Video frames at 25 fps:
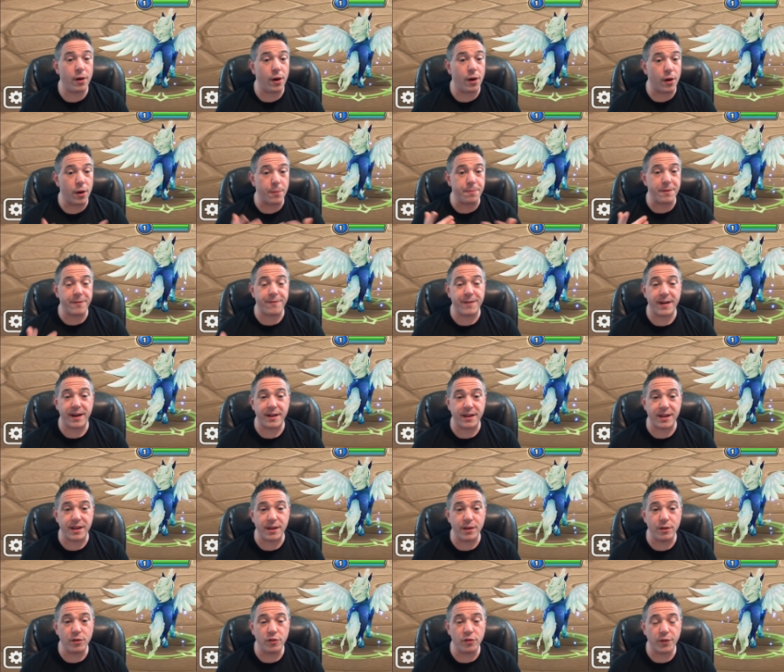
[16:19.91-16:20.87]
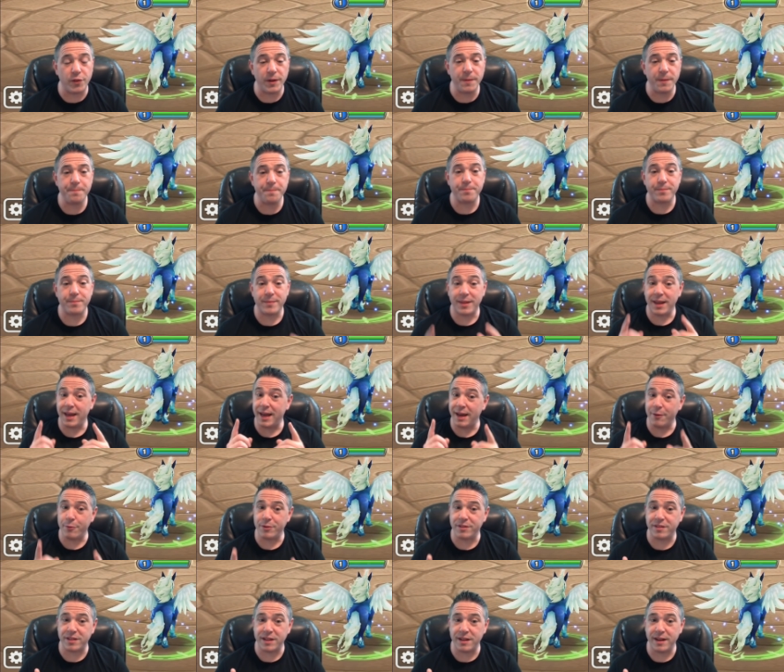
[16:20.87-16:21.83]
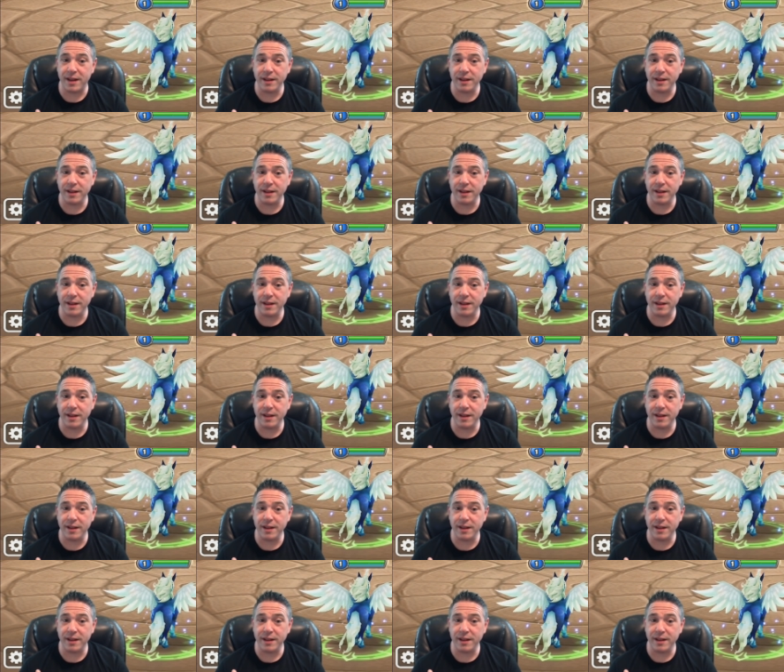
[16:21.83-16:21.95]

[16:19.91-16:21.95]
hope you found it useful, and we'll see you